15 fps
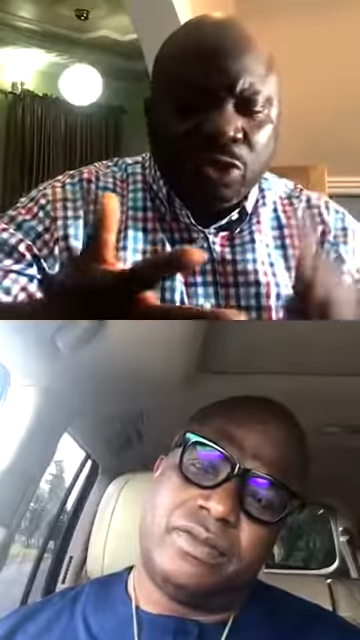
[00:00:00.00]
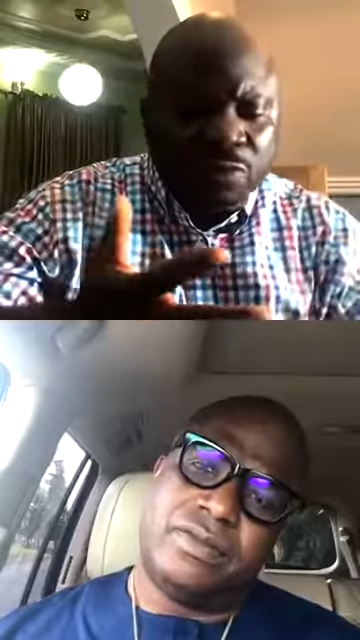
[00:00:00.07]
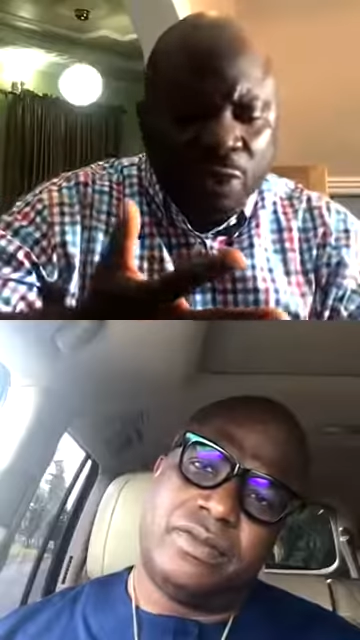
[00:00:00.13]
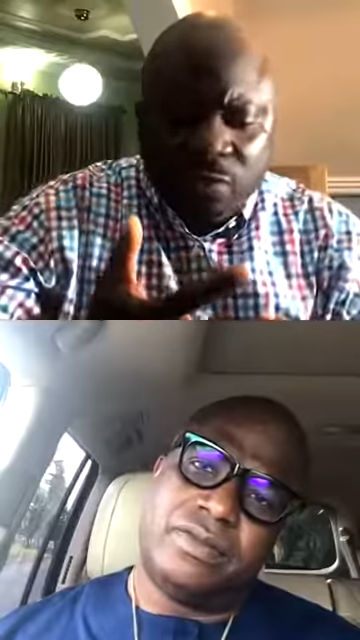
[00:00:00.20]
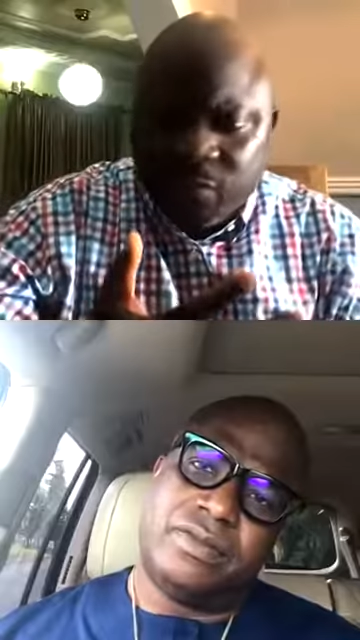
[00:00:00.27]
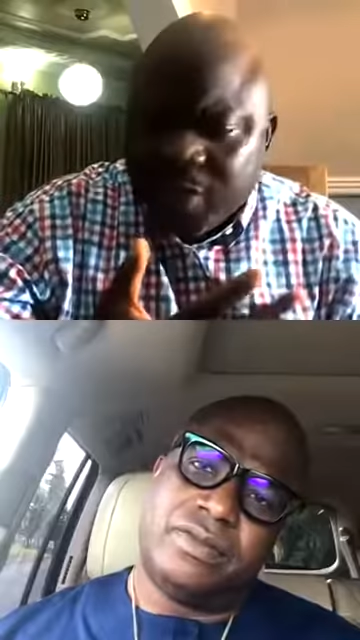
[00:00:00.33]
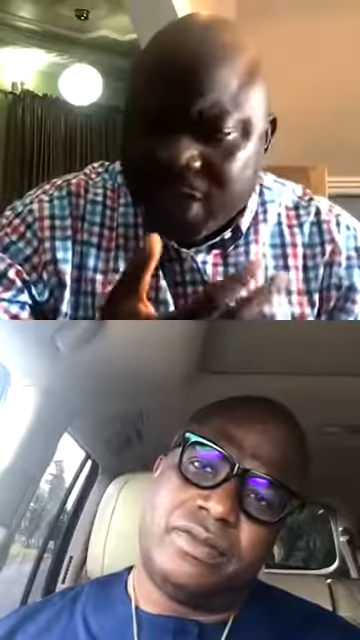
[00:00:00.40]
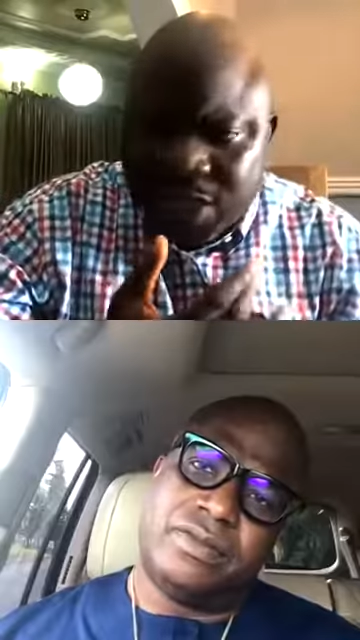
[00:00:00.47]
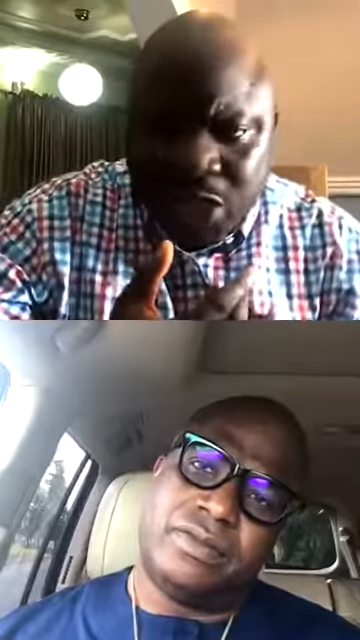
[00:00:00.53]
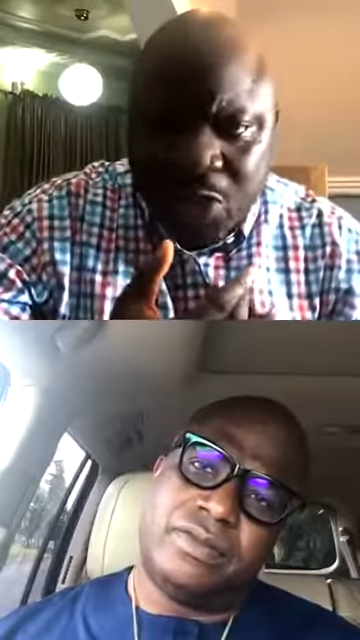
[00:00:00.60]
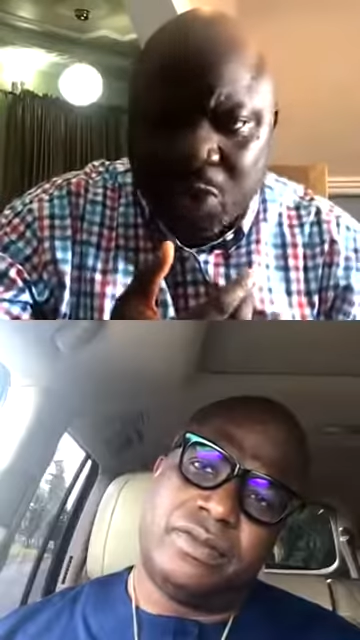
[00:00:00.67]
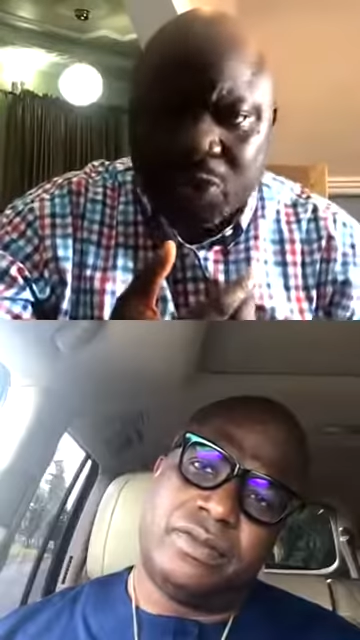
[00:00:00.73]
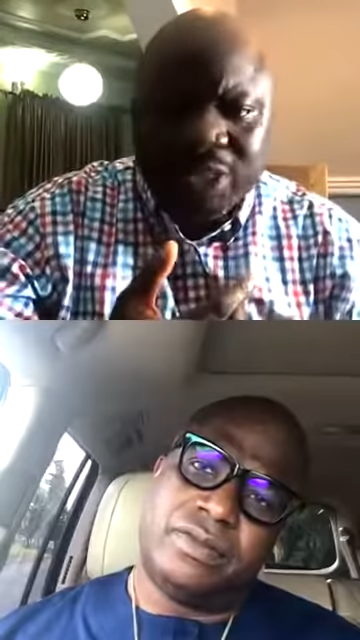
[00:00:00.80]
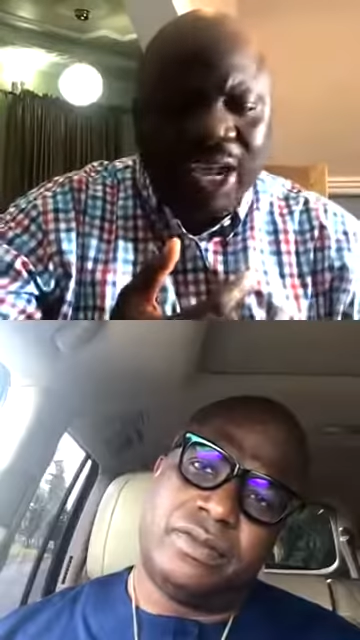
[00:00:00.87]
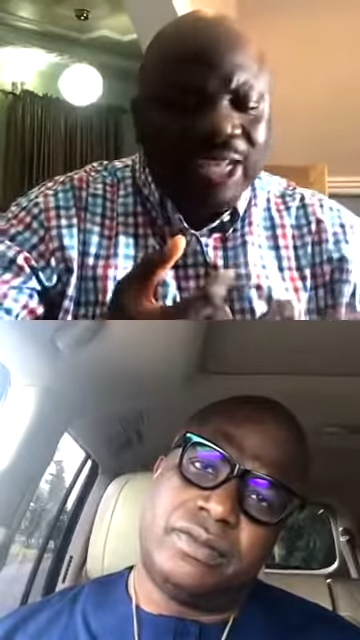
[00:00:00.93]
videos.
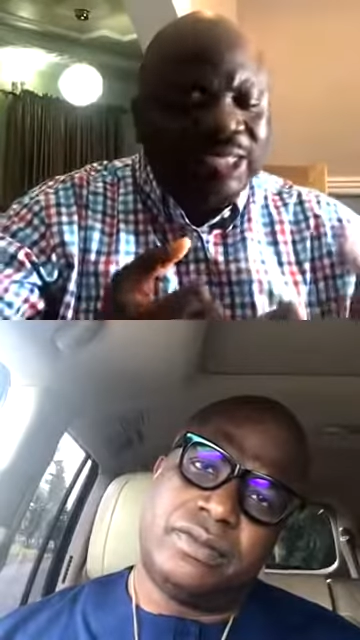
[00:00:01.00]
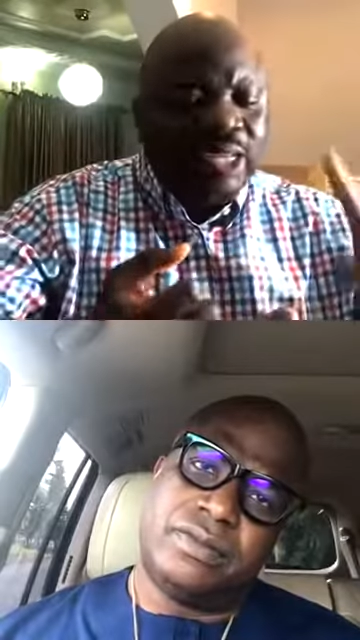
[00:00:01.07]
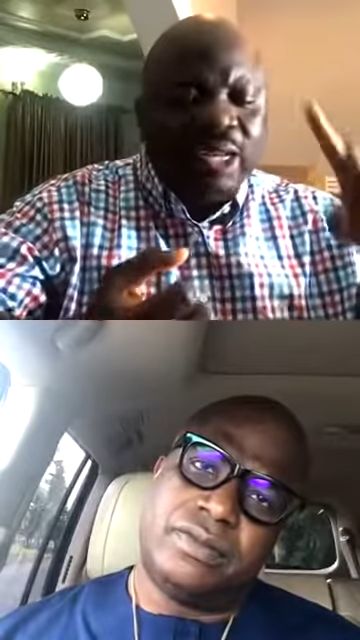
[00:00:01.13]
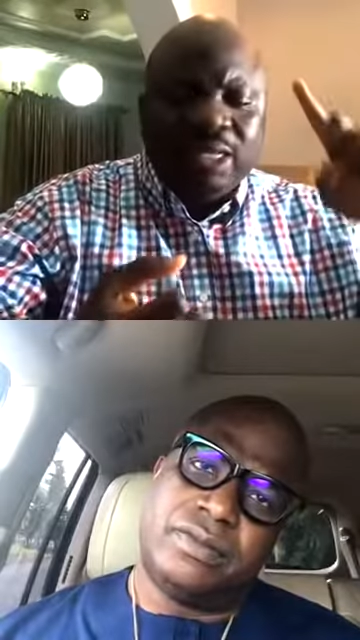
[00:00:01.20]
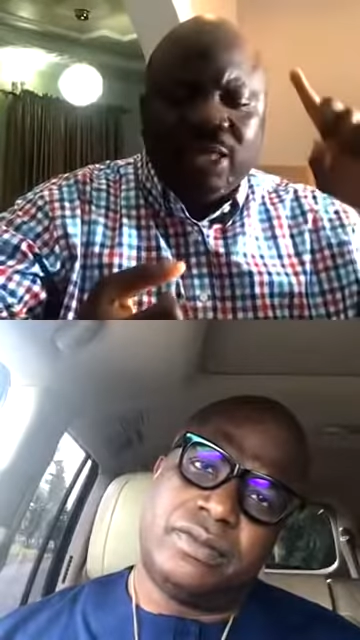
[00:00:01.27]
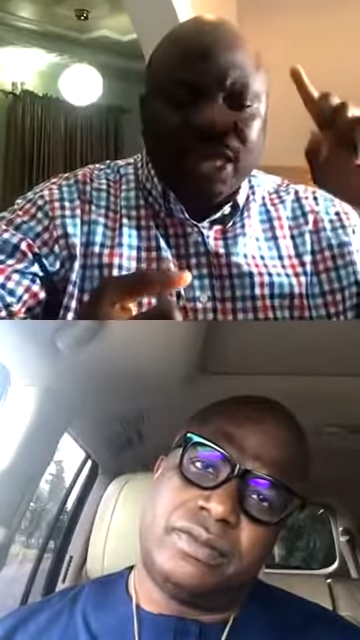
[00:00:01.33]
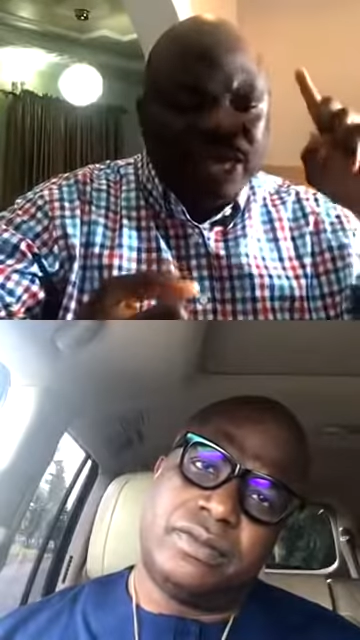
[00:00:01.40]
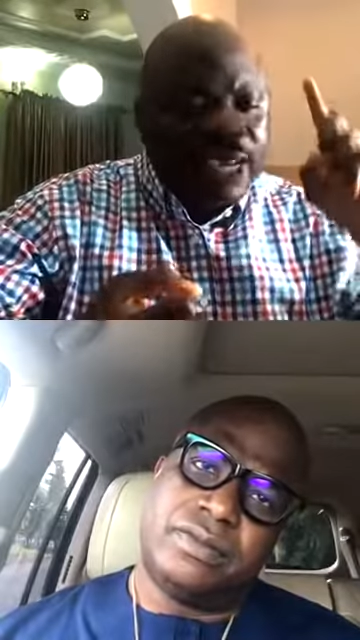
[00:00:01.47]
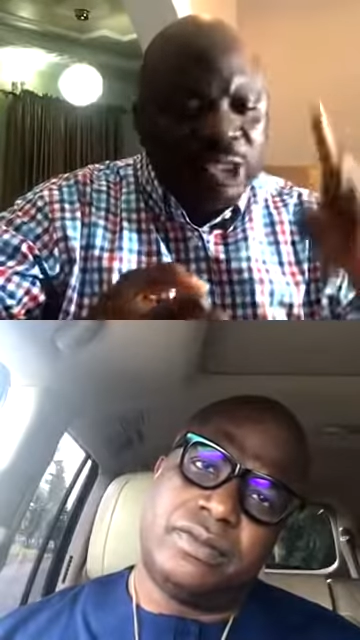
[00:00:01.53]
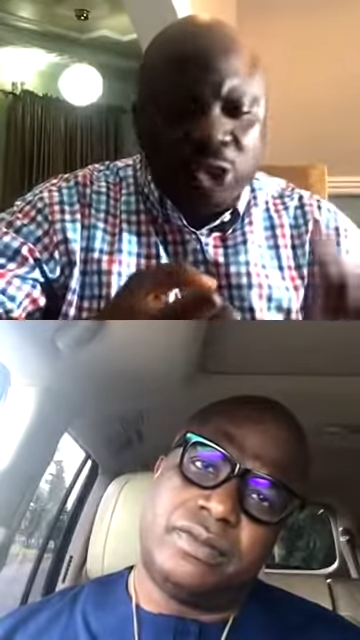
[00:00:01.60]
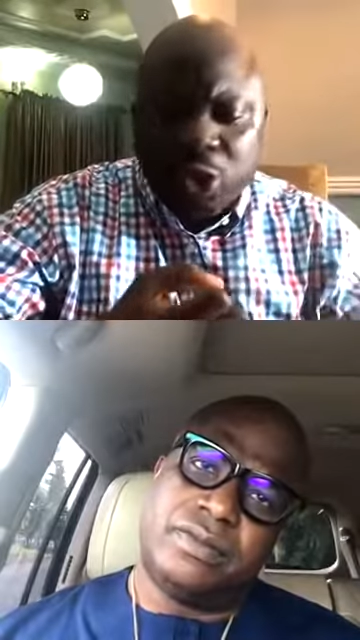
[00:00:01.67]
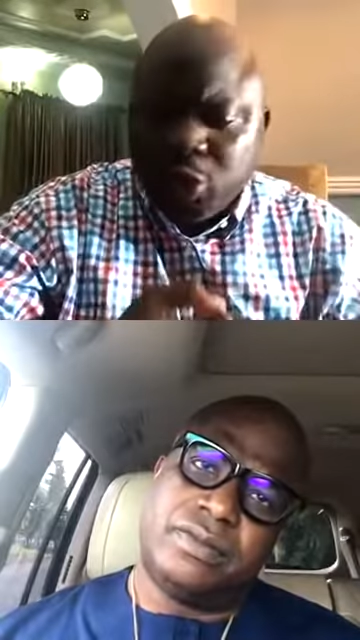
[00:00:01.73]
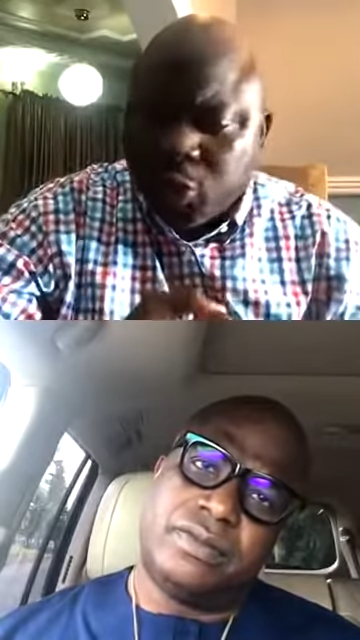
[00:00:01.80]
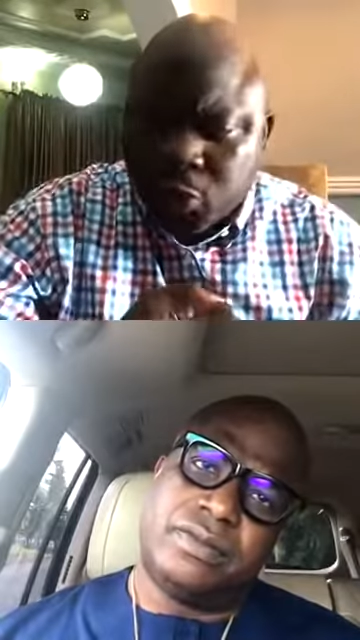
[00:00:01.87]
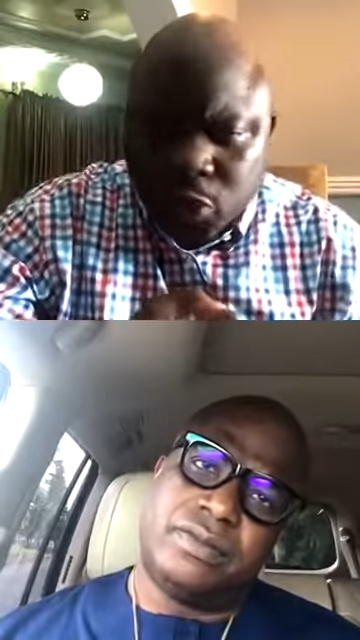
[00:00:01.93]
I see the thinkation you
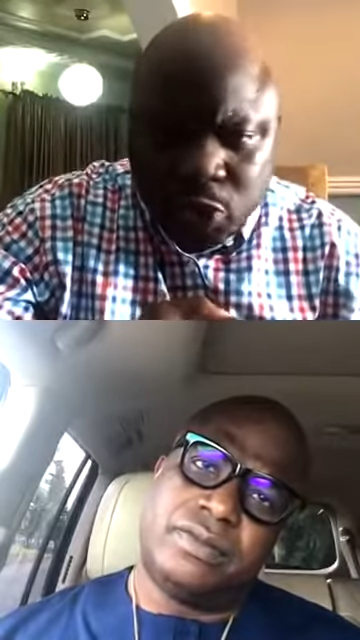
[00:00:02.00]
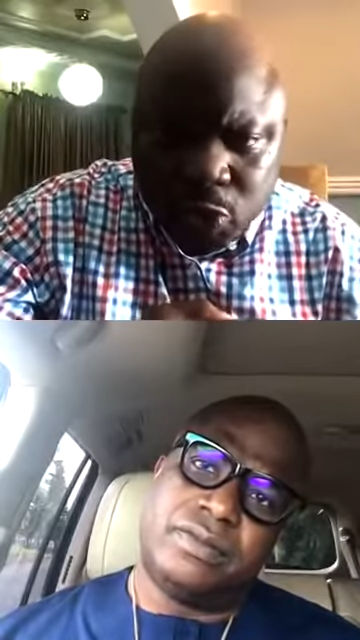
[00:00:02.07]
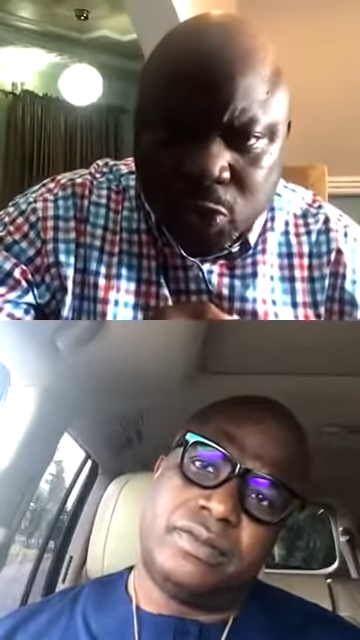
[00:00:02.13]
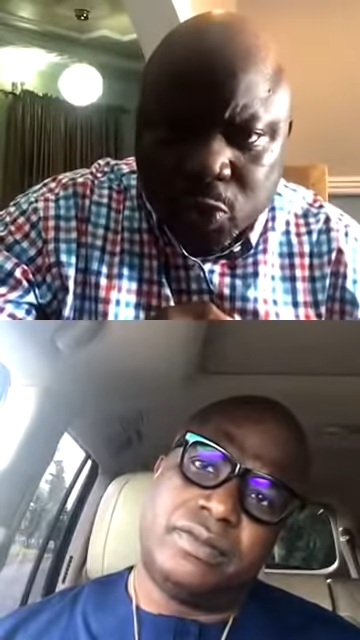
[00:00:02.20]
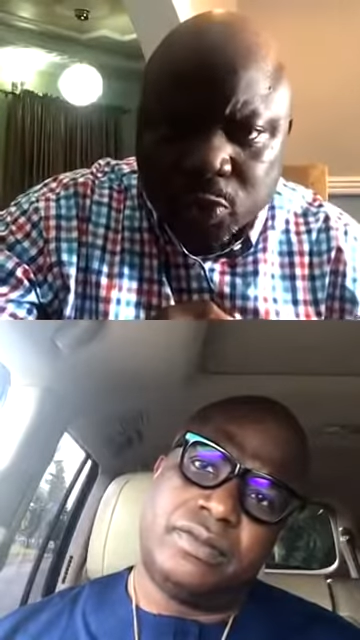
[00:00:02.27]
do.